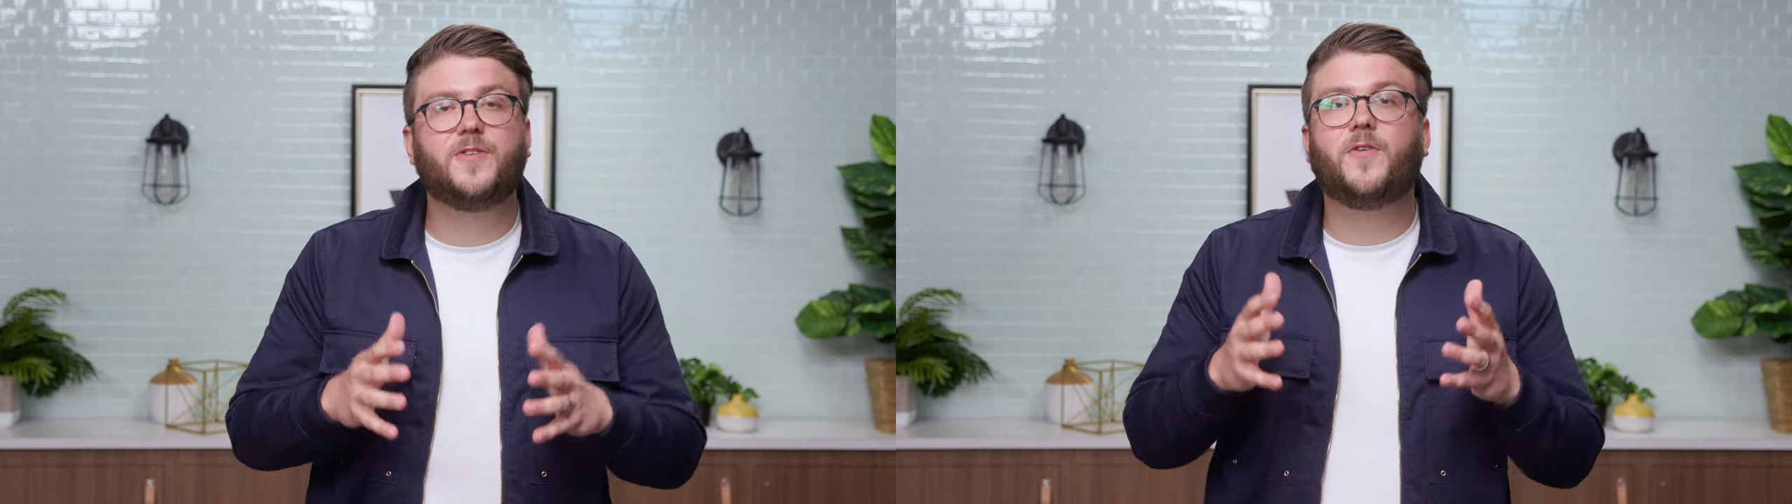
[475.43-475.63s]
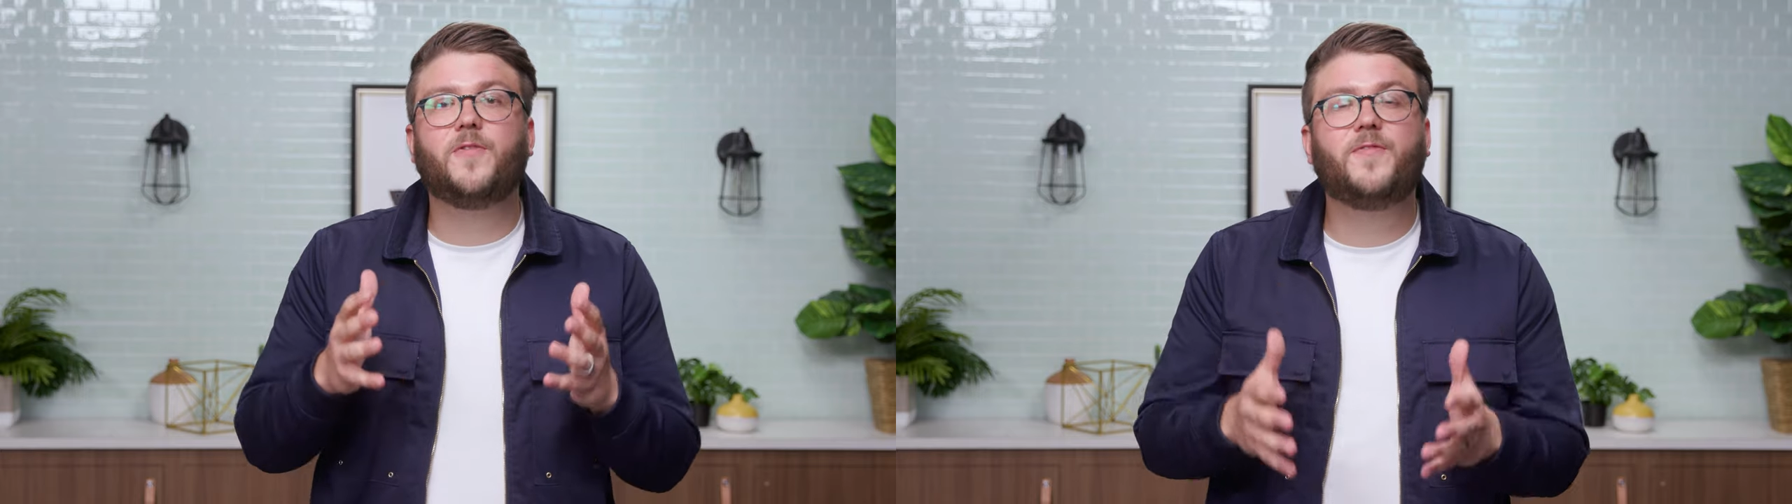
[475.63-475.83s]

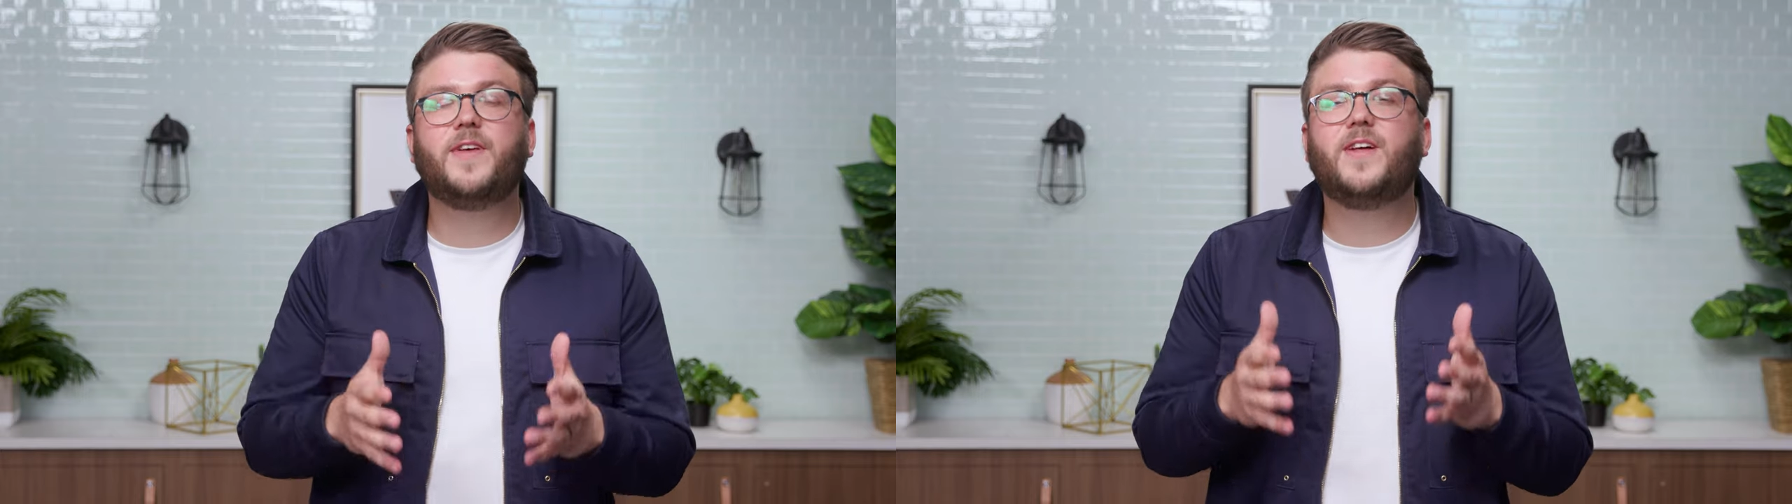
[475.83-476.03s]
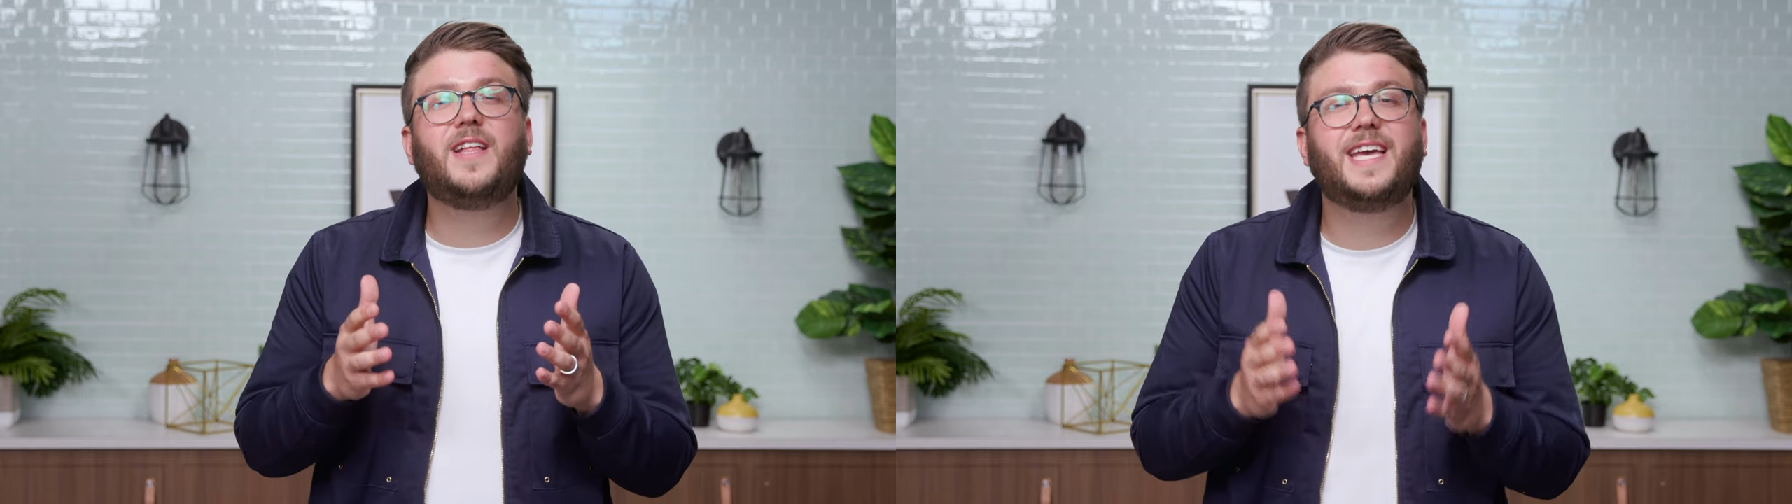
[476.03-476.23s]

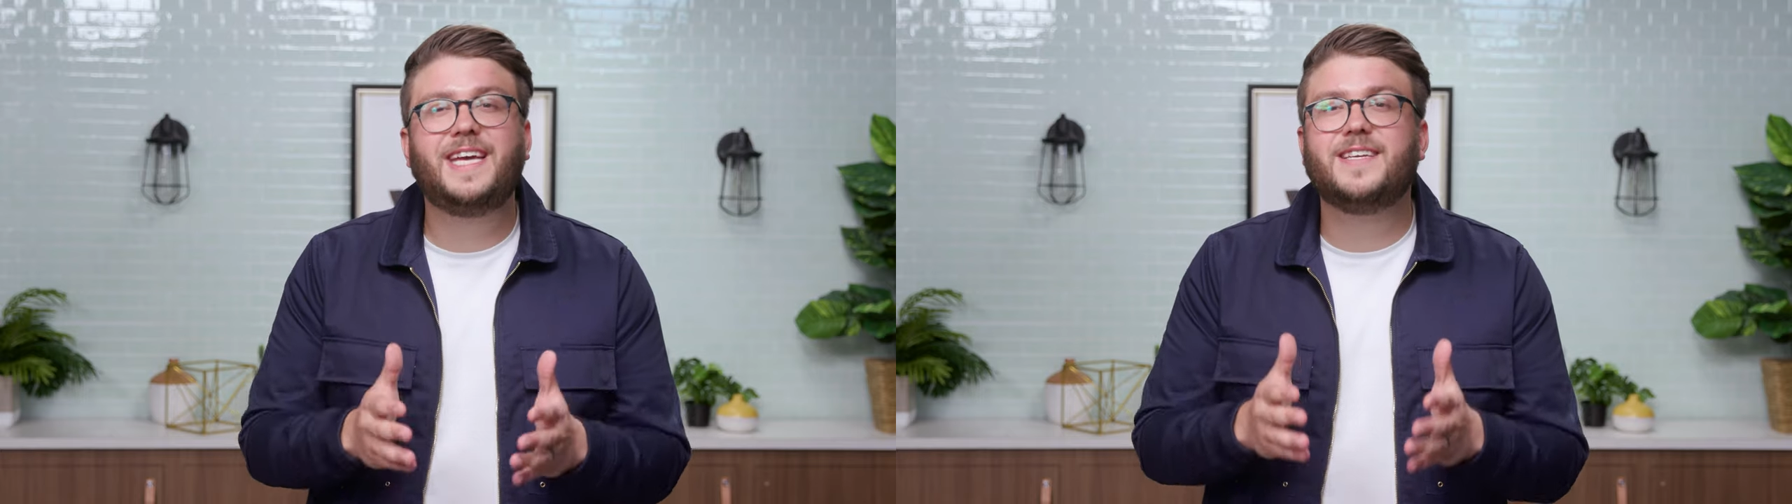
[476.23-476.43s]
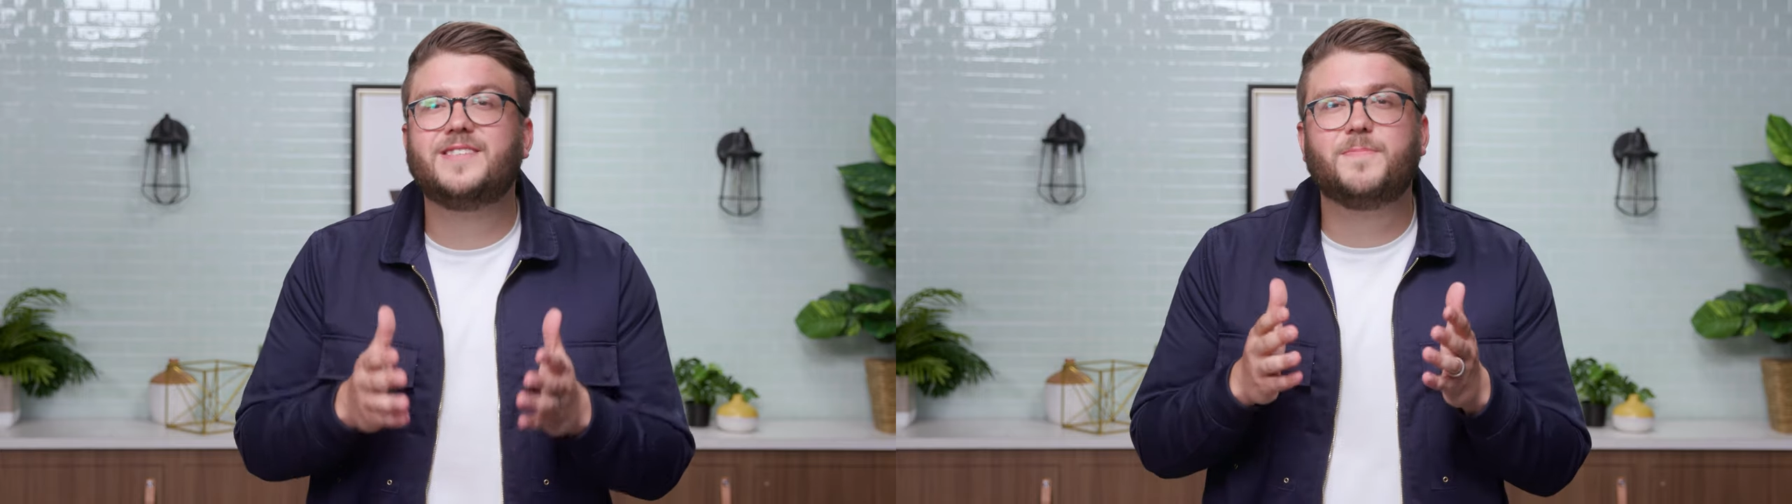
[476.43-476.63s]
fulfill
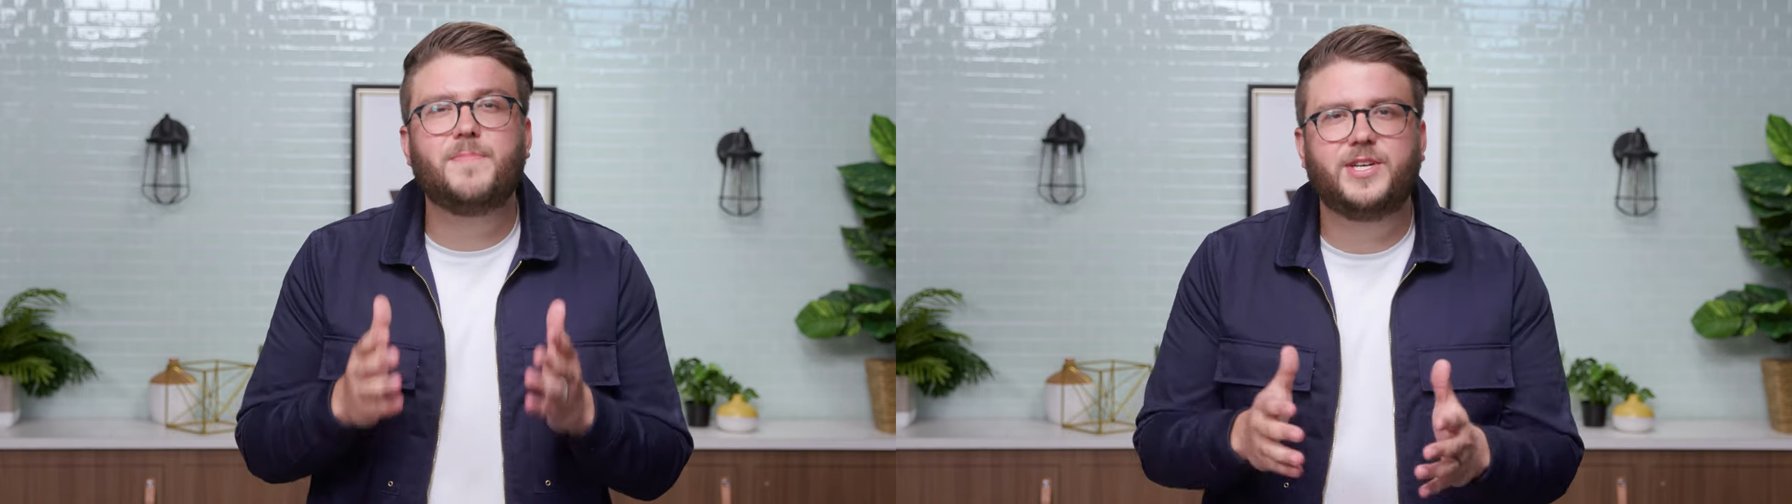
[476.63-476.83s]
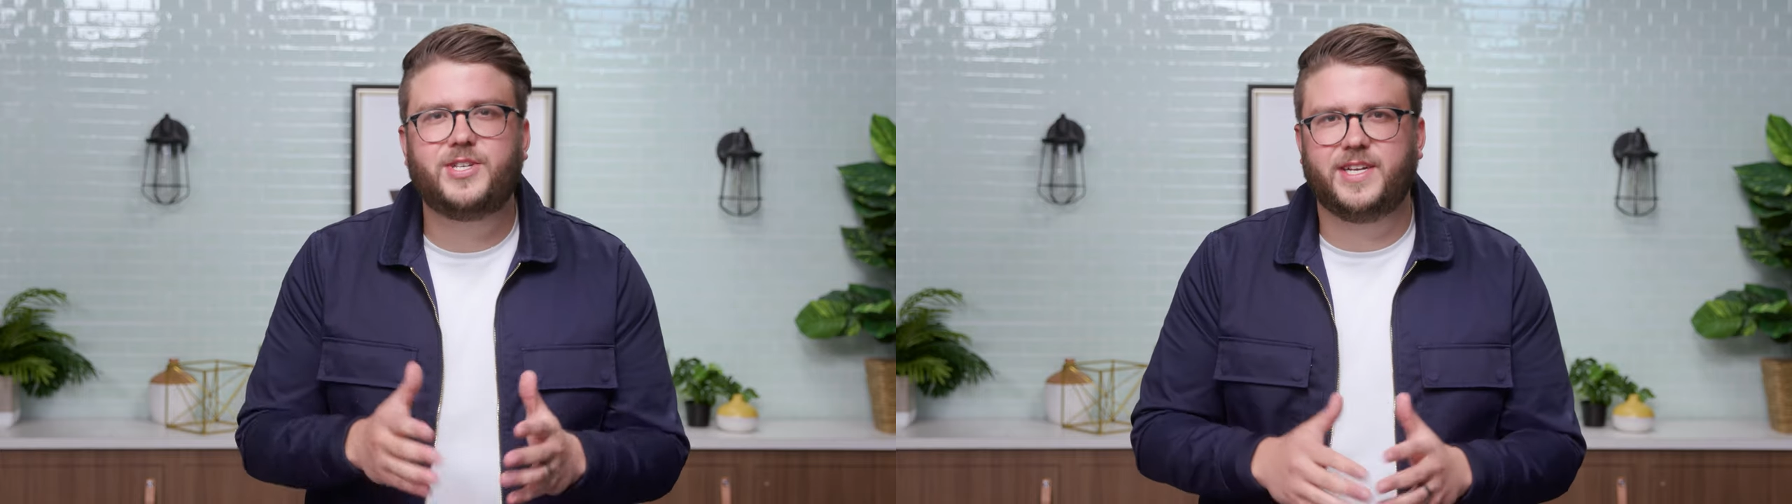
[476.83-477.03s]
His
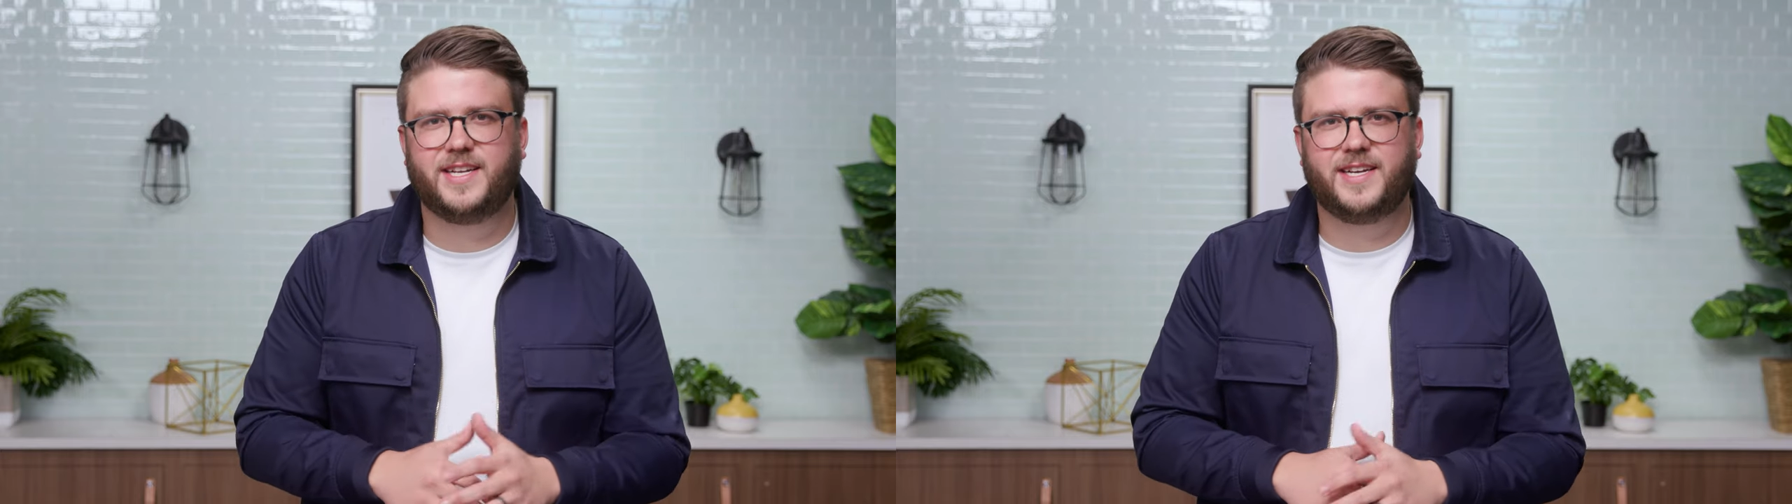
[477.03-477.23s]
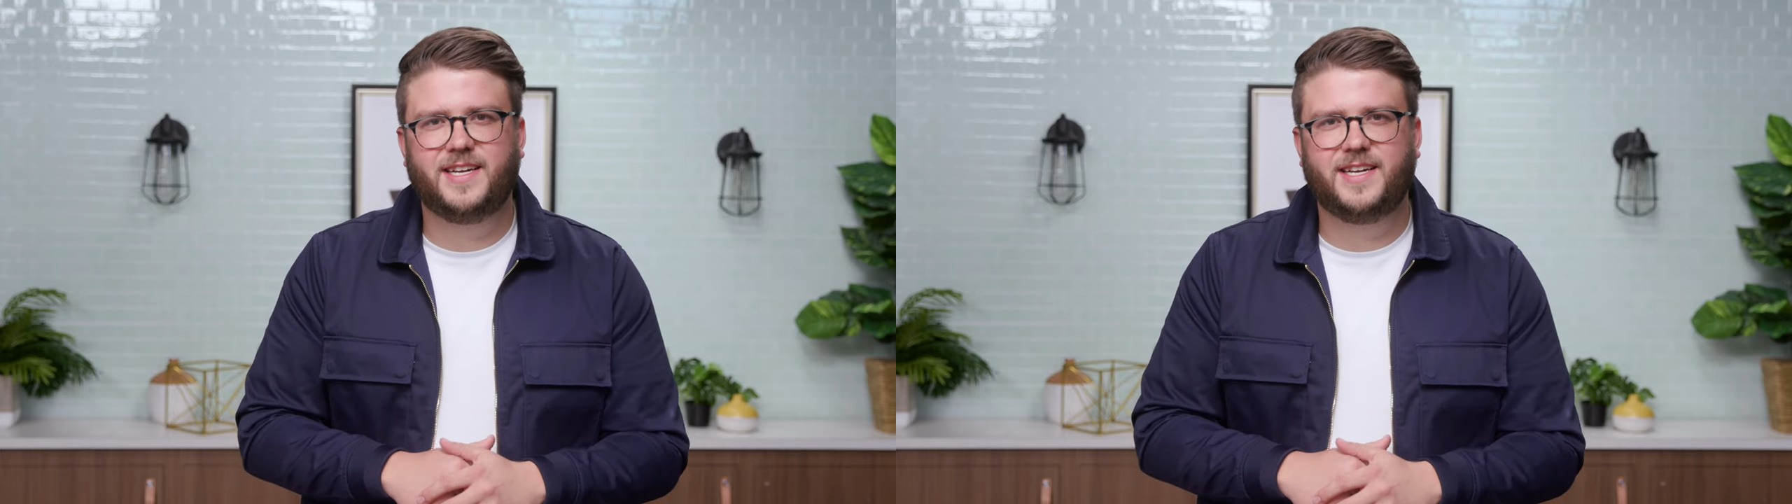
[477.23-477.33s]
mission.